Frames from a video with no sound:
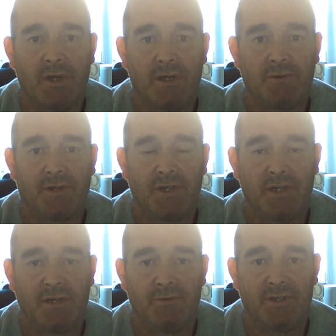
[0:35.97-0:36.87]
used to
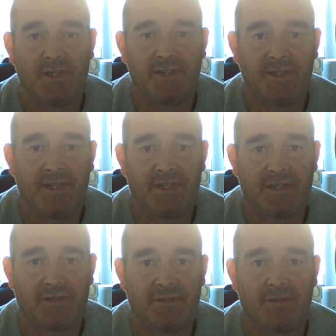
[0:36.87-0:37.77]
use years and years
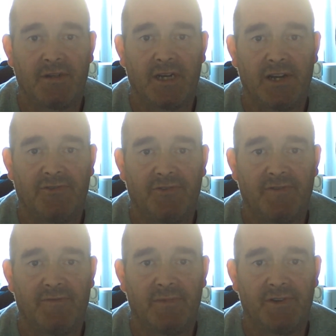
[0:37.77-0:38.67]
ago, electric
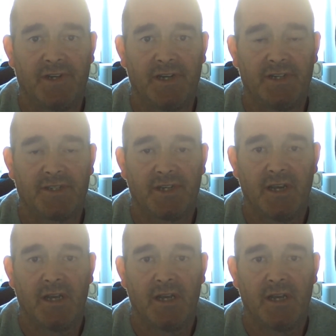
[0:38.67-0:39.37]
driven machines.